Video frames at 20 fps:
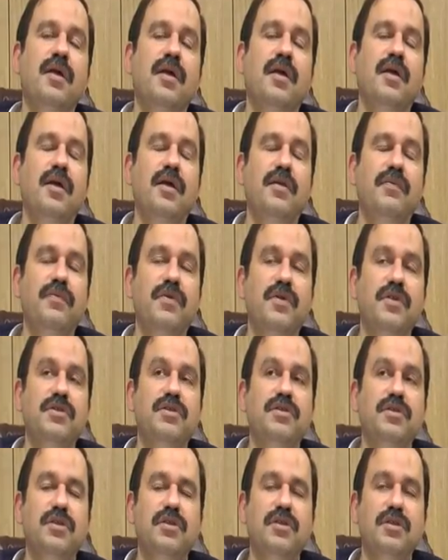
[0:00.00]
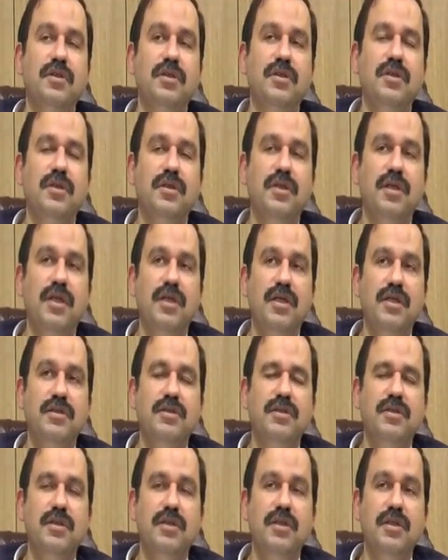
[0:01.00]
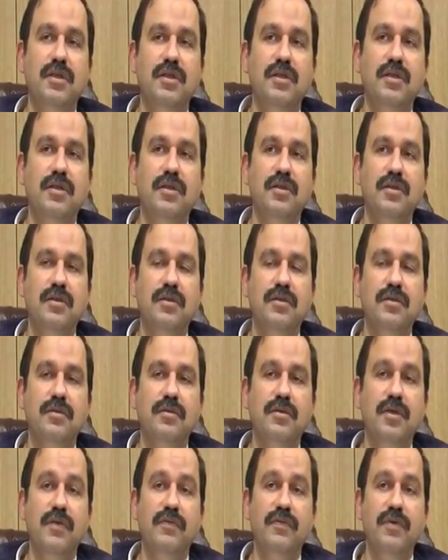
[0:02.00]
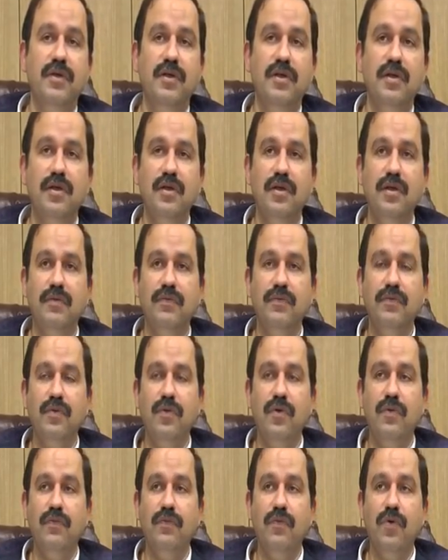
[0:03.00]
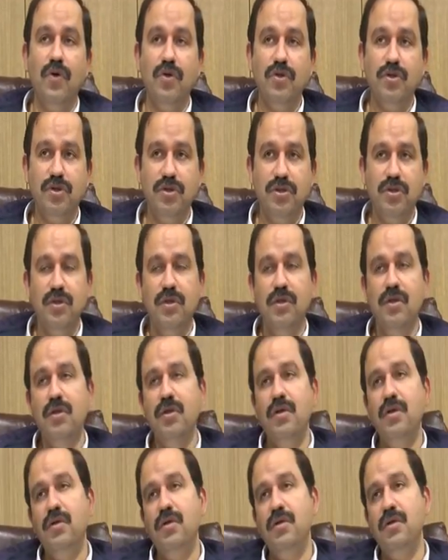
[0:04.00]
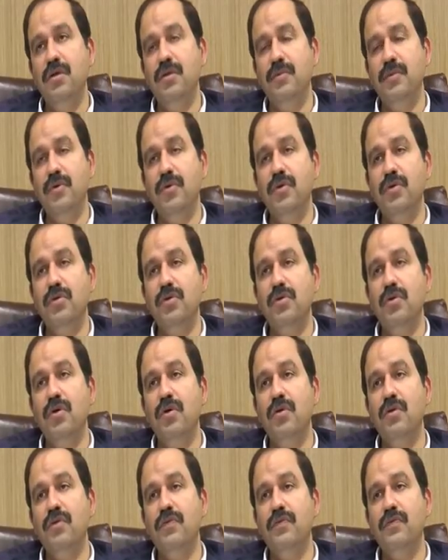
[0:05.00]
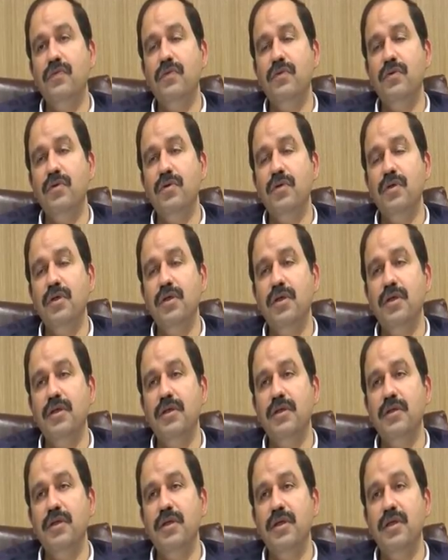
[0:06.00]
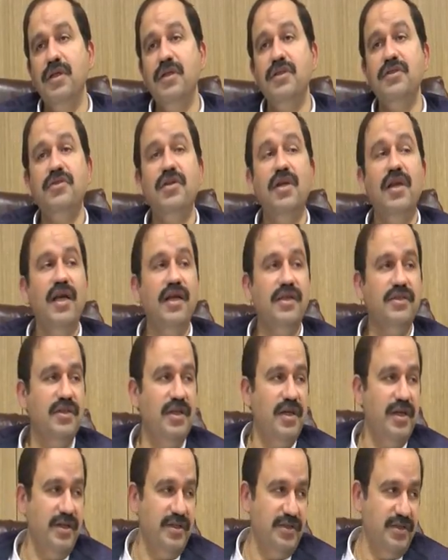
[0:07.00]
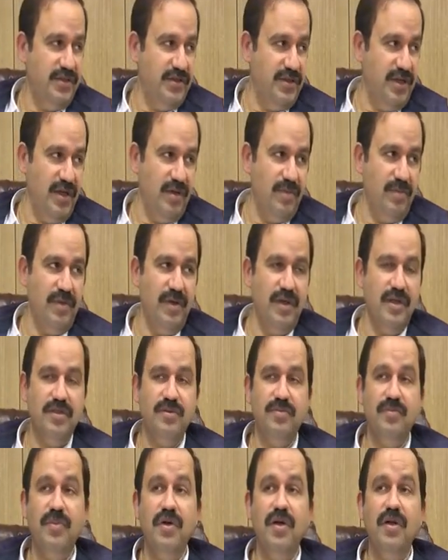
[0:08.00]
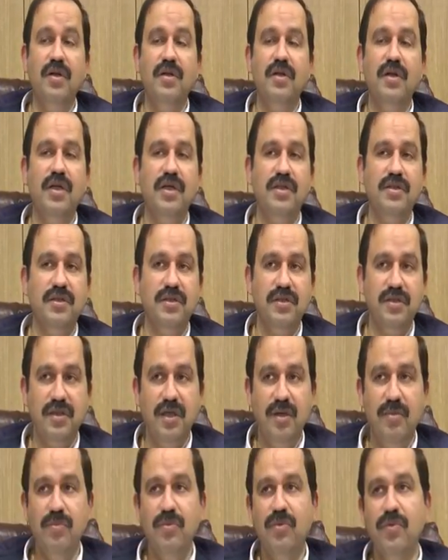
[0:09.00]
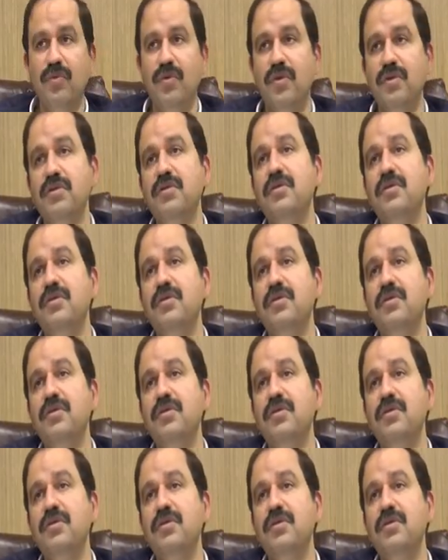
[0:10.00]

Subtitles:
in which there is even for wash, because lot of industrial accidents take place, burn cases come to us.